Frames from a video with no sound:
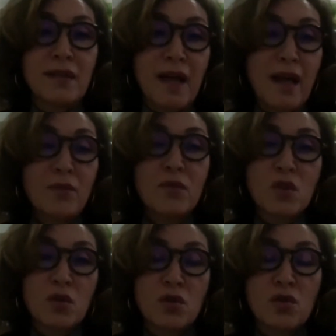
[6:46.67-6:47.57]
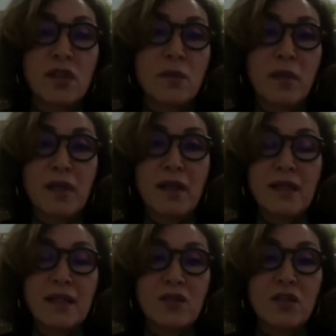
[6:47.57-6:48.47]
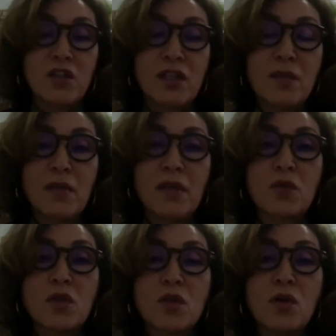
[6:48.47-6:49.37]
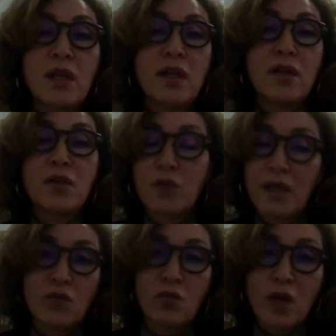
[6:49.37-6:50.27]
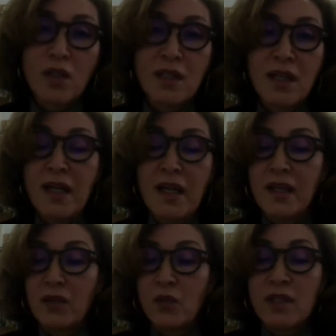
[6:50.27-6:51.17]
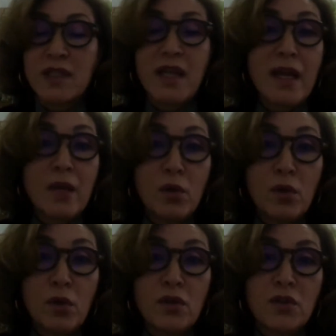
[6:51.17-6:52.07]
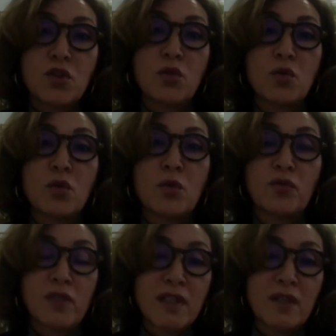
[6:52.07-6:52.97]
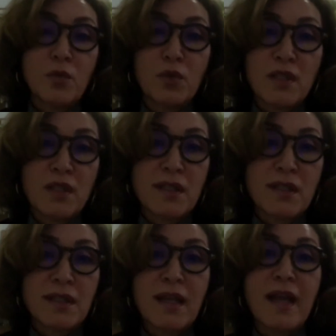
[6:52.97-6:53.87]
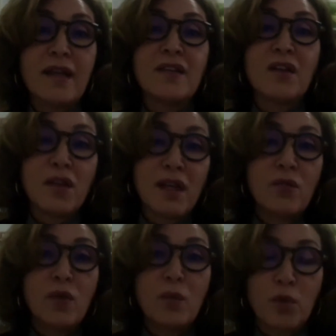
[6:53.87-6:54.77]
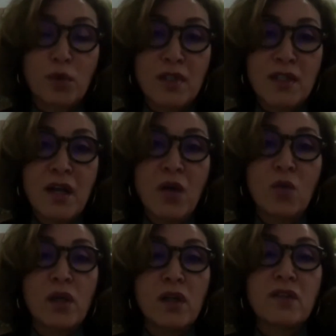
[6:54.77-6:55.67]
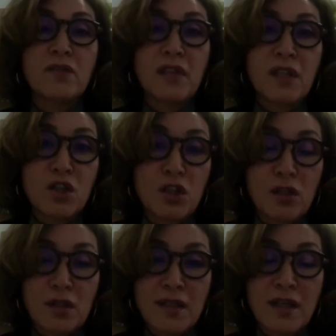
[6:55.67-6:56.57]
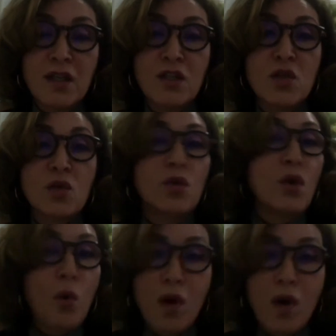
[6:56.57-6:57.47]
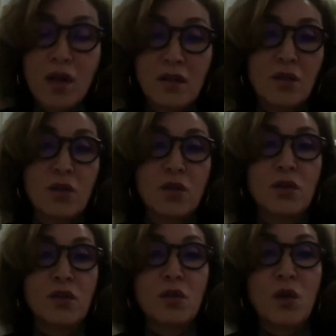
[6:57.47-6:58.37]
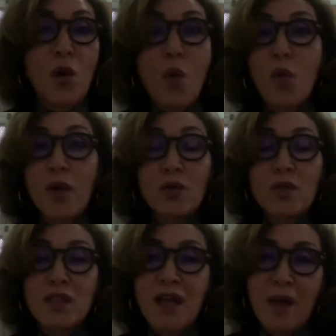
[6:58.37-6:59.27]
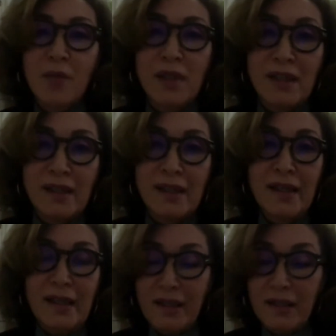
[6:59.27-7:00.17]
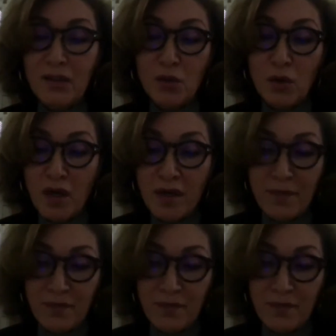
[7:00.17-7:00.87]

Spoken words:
time, so during Ben Ali's regime, it was only the Red Cross that was able to visit prisons, and their reports were confidential. So no one could know what was happening into